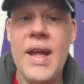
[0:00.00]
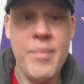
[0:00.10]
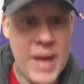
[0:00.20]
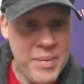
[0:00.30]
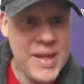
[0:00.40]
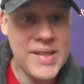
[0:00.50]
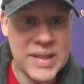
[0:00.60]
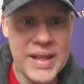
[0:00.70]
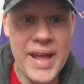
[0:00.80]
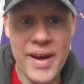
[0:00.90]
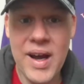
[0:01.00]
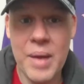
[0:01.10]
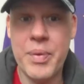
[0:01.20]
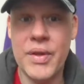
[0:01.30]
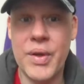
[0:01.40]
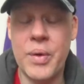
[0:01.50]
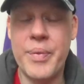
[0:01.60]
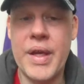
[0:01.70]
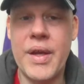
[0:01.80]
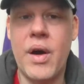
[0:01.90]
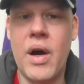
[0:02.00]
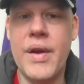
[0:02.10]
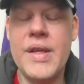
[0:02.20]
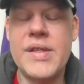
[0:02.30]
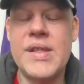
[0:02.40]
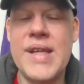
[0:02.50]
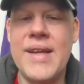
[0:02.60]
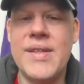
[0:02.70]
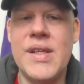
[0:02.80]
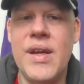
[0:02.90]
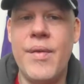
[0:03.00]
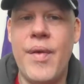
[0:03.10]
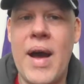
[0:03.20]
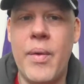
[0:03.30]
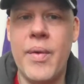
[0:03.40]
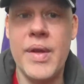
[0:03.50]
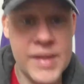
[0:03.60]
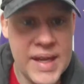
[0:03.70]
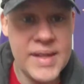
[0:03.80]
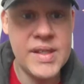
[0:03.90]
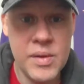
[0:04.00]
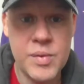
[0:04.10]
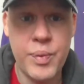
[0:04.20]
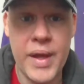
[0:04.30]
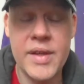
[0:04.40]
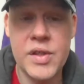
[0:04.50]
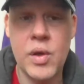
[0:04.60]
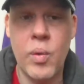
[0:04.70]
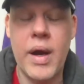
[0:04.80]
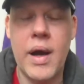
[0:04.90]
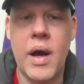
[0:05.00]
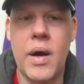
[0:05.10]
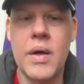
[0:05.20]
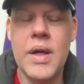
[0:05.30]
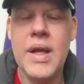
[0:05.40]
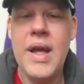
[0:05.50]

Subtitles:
And maybe he's let up a little bit on his intensity of how intense he was playing so well.